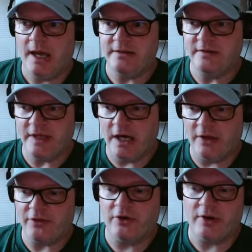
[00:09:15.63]
And then the
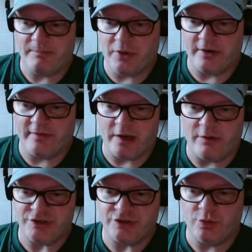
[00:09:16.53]
other part of that
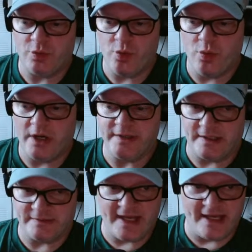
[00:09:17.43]
question
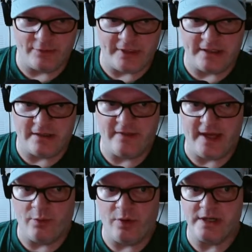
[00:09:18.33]
that kind of related to
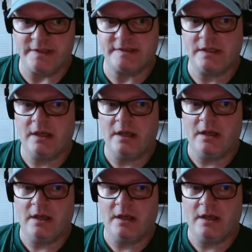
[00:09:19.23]
that was